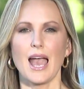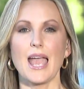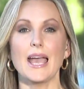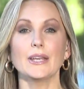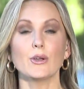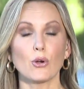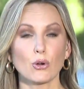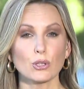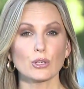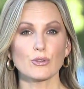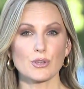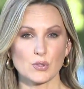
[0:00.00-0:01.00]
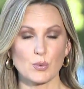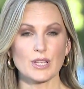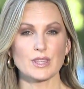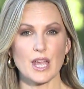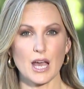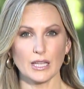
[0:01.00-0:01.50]
And earlier this
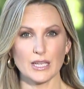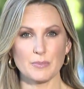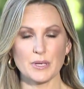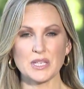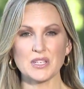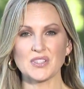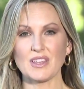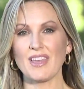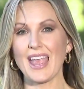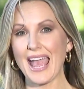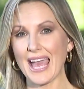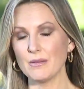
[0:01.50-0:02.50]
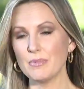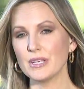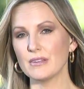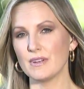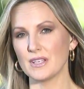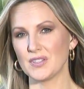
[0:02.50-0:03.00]
week, the LAPD said they had
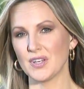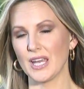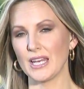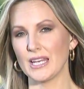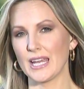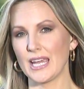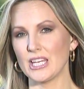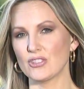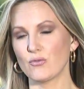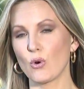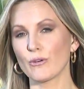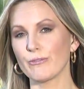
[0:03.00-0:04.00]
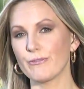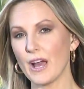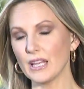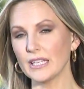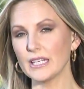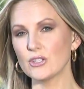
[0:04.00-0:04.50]
been investigating Heche for
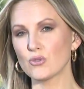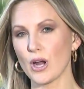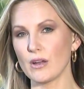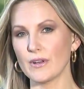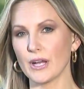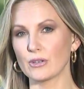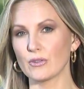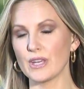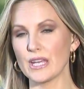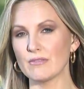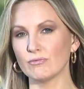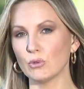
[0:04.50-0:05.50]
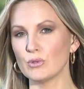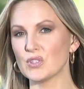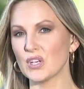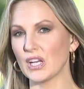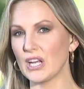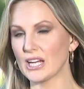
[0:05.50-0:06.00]
felony driving under the
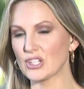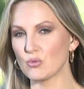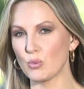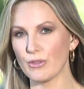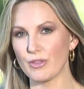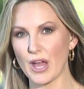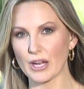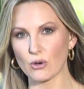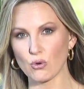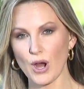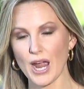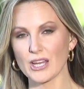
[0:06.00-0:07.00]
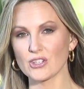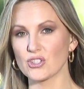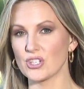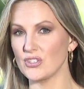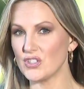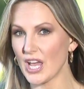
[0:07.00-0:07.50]
influence in connection with that crash.
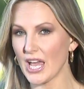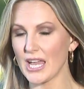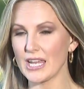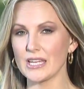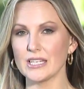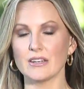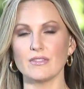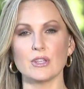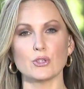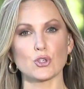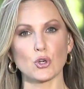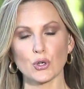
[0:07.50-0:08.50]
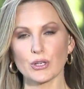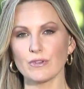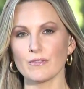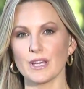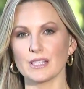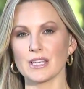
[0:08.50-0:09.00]
Today, given the turn of
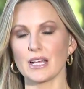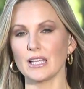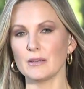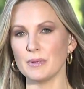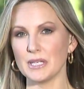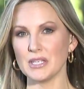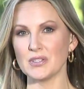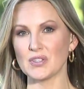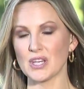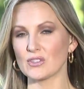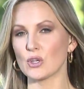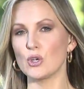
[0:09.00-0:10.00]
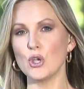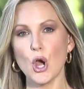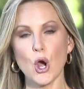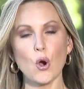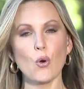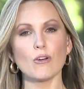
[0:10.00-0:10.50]
events, LAPD says
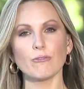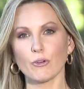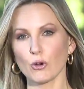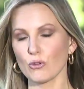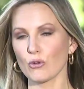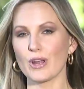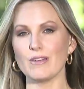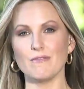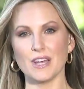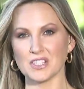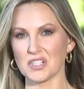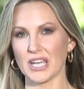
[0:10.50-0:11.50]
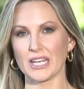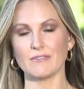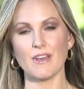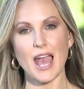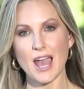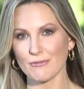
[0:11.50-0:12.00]
no further
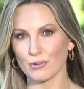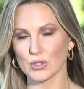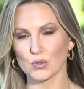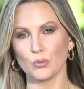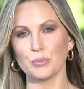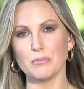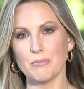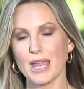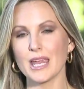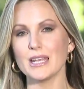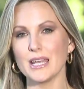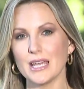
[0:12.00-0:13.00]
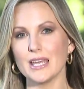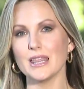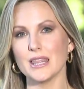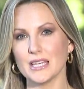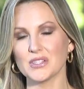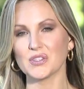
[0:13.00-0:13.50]
investigative efforts will be made
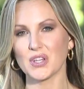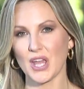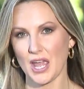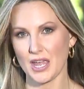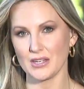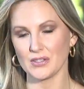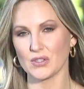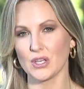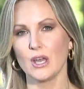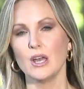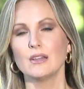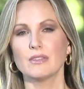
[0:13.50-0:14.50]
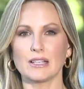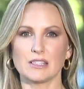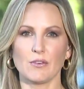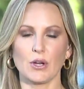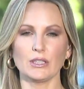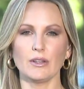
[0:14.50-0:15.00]
in this case. That's
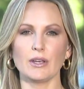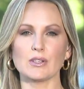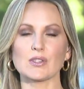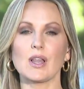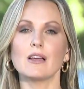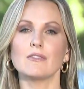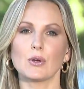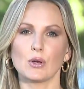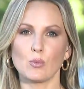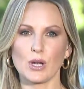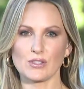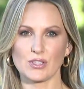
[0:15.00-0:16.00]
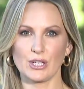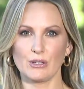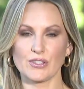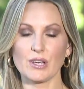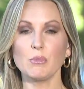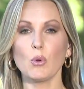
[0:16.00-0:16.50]
the very latest live here in West
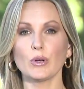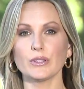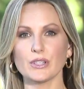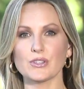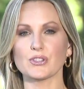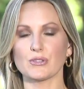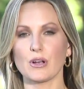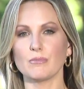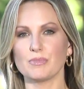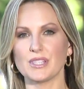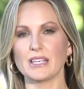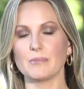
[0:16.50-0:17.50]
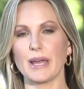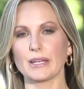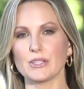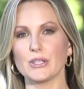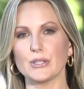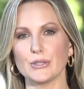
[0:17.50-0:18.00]
Hills. I'm Lauren Lister. I'll send it
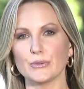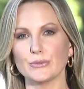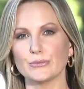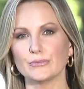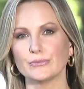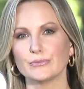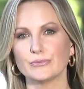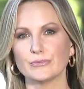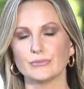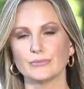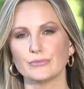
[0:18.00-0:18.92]
back to you. Lauren, thank you.